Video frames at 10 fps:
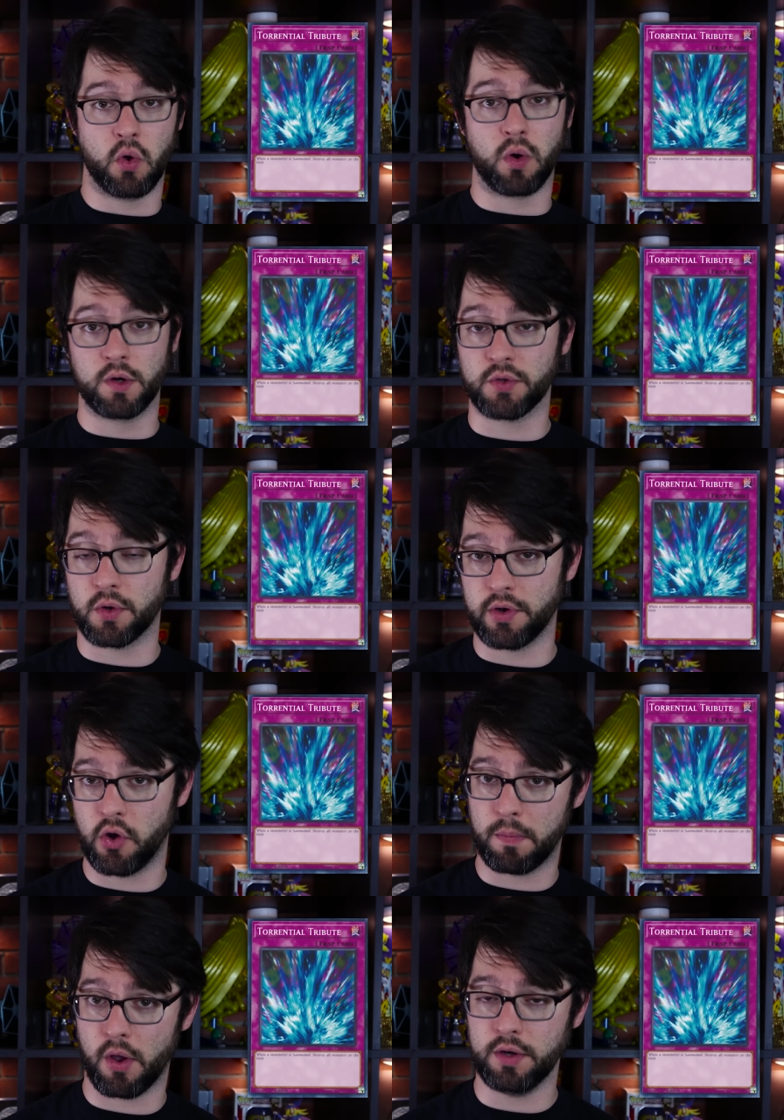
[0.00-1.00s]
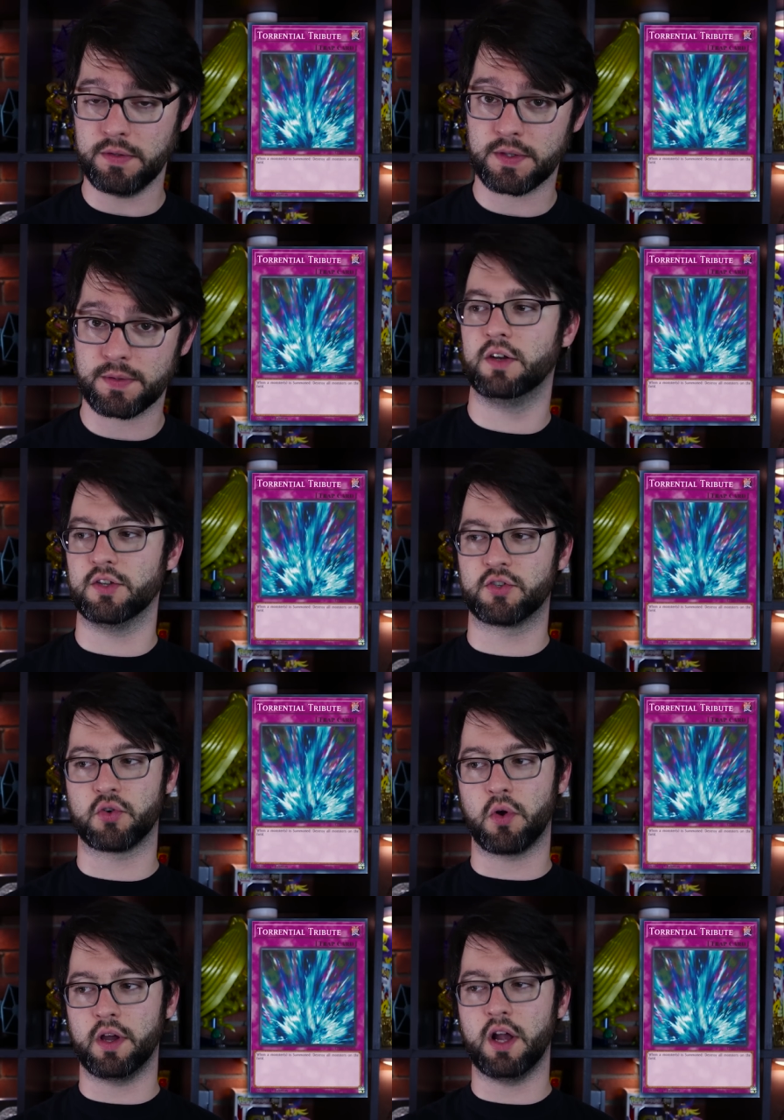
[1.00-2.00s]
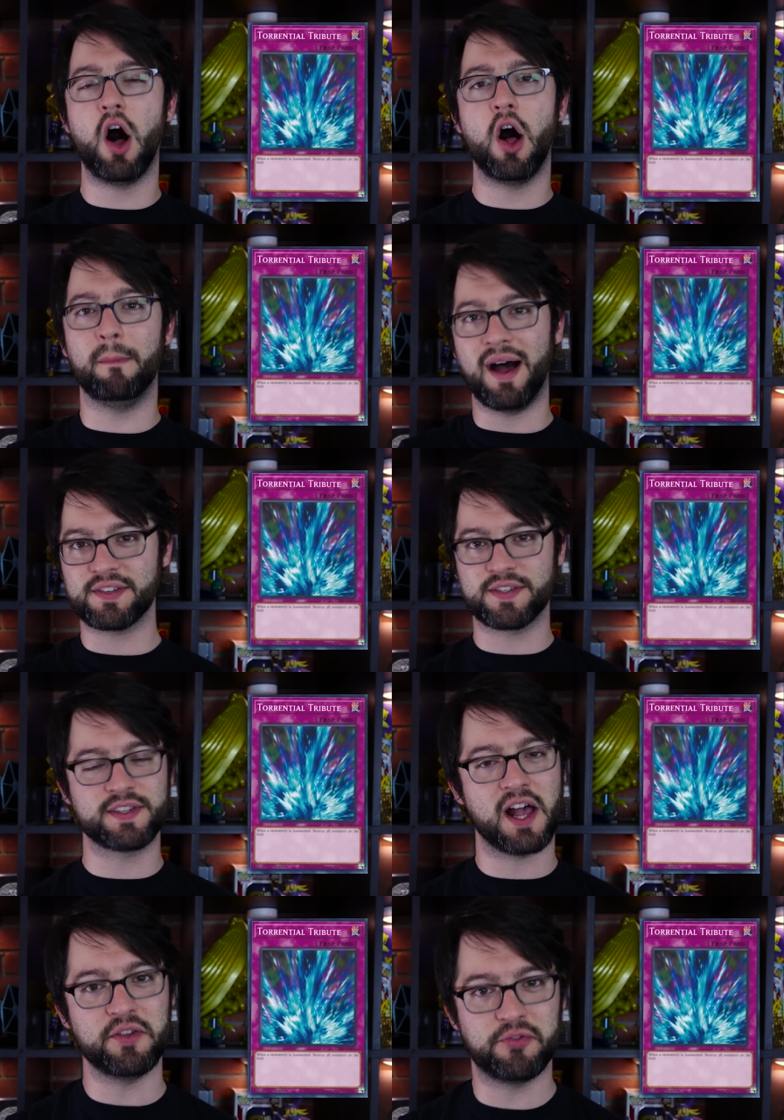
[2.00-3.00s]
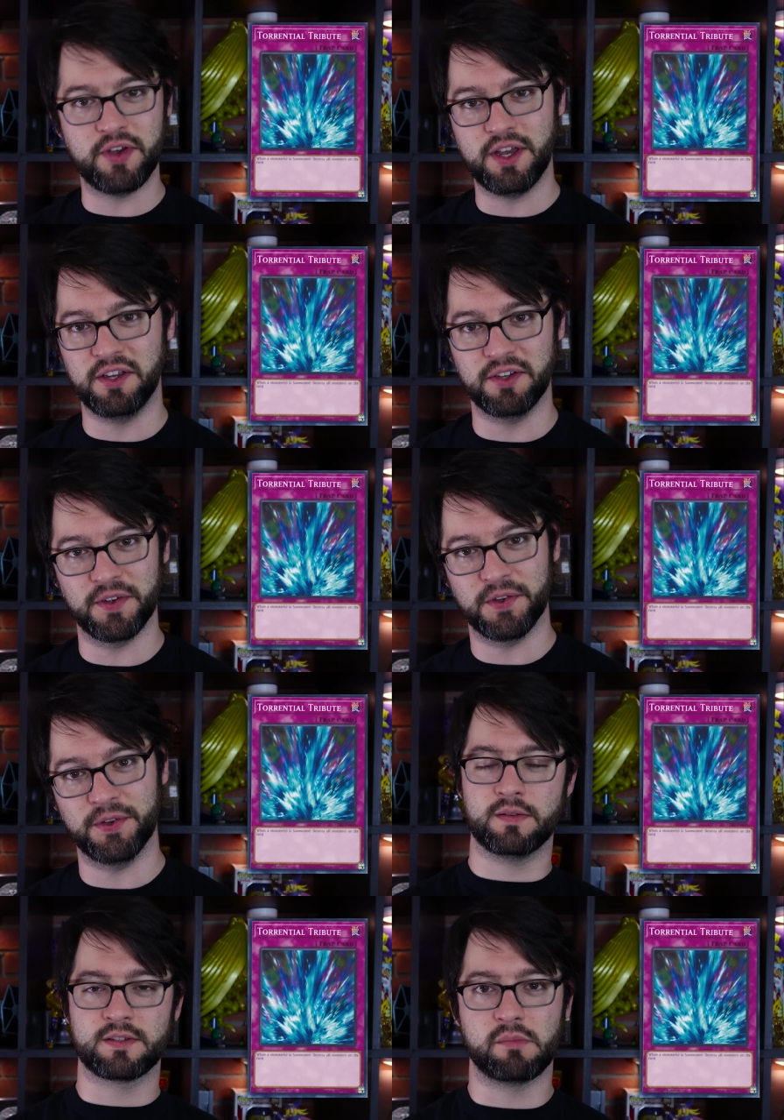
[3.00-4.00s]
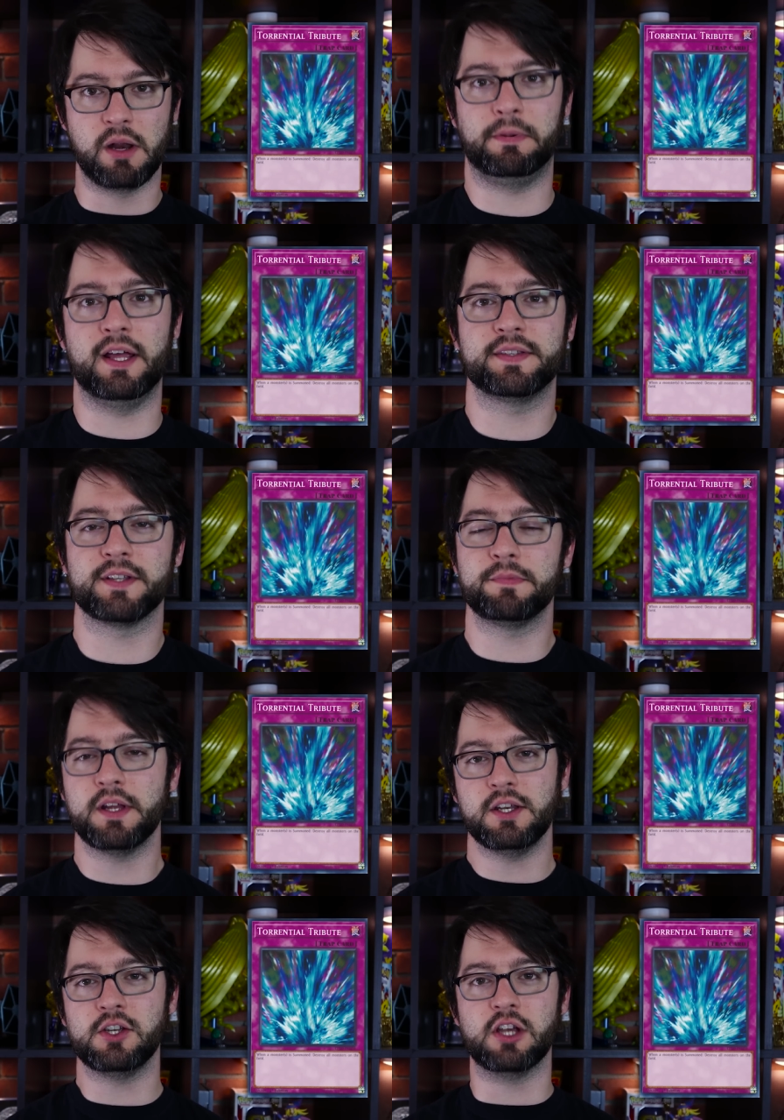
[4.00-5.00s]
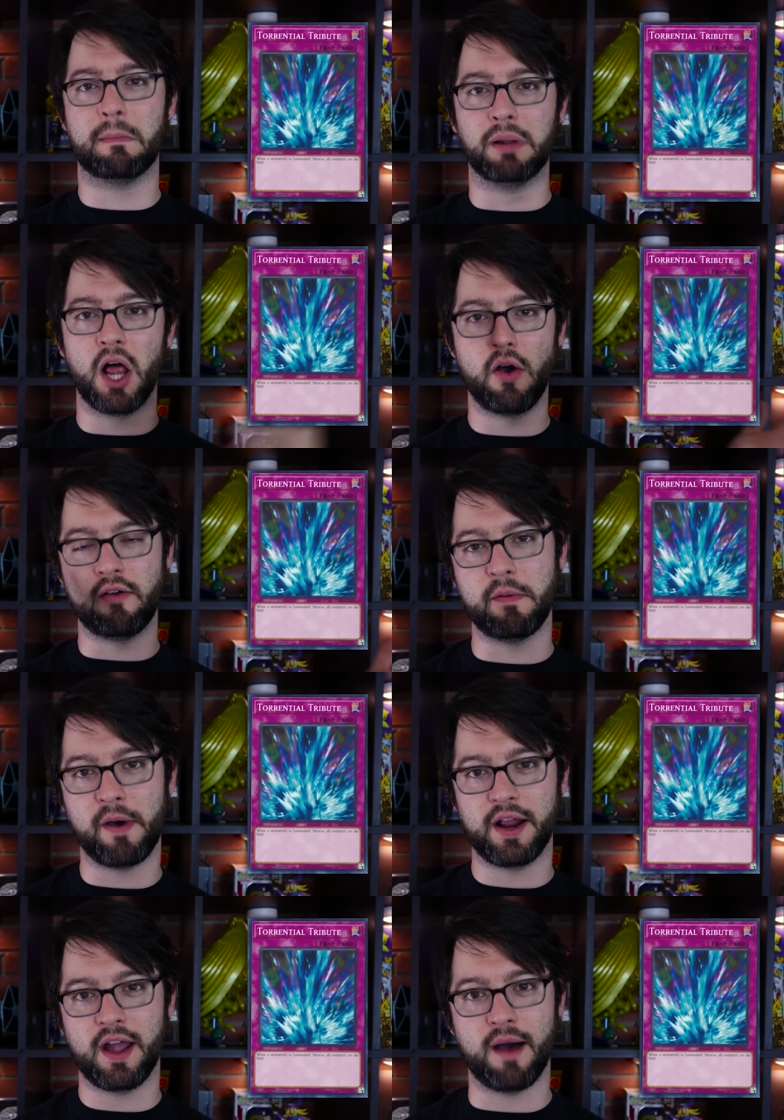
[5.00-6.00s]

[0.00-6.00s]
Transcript: yours or your opponent's, destroy all monsters on the field. Somebody plays something, you blow everybody